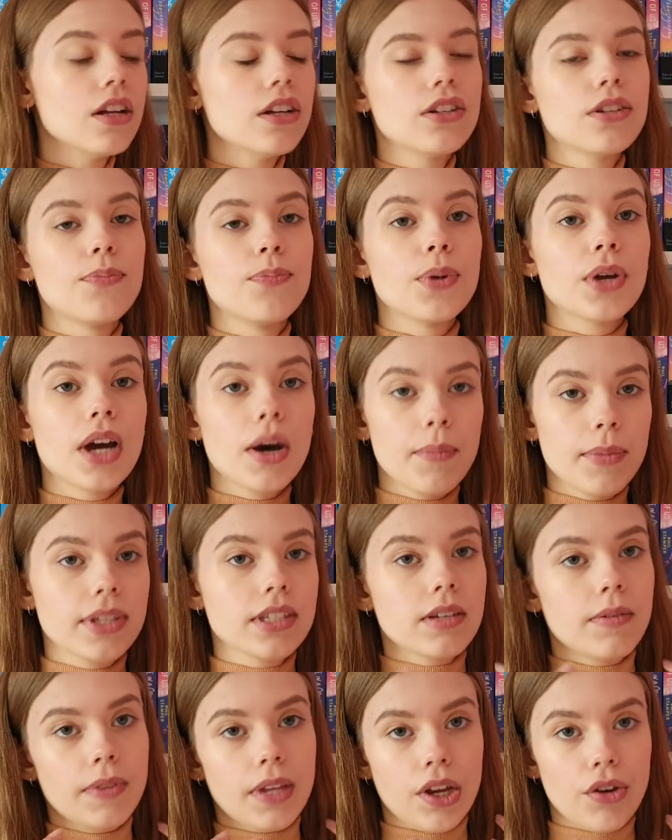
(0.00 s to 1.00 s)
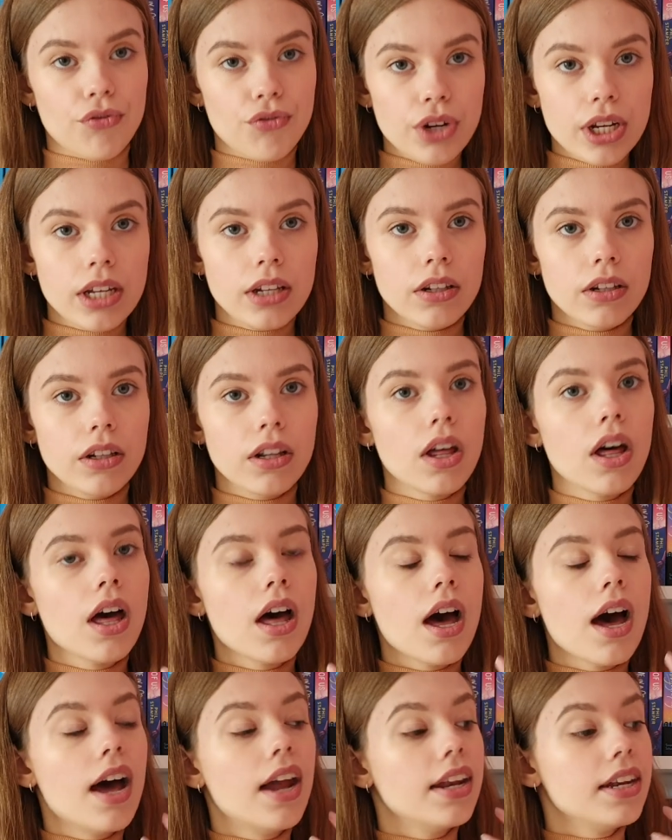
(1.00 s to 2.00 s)
to becoming something real
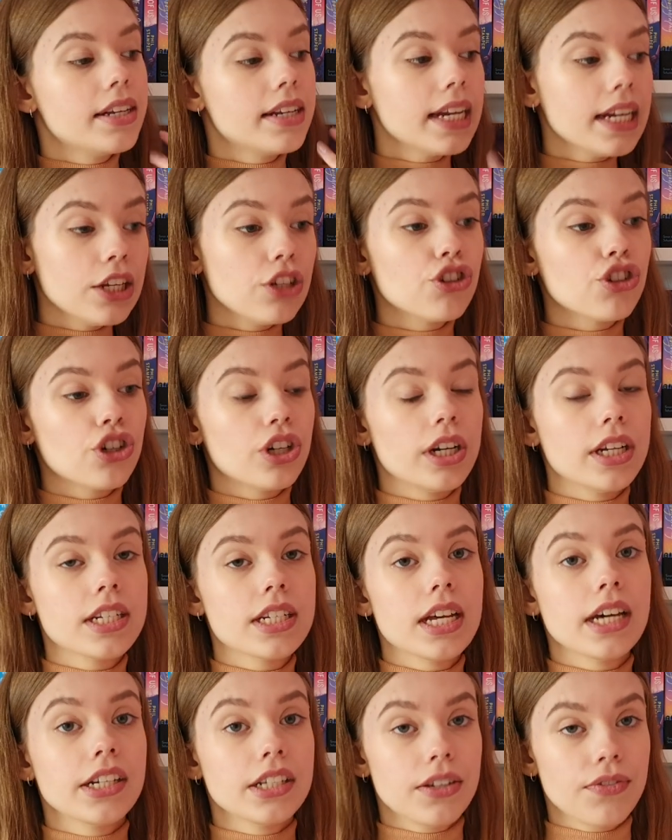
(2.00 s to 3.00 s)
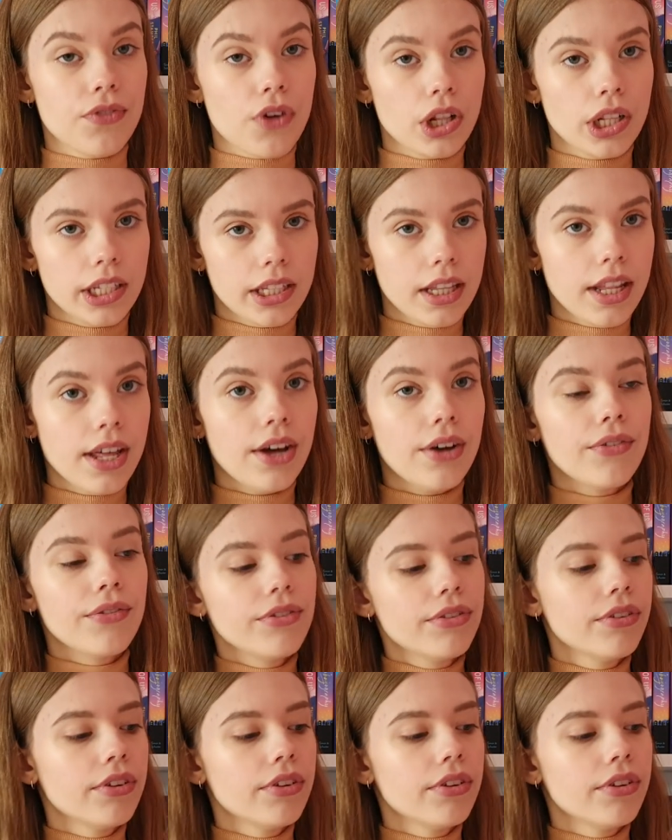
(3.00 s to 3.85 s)
and dangerous as they fall in love.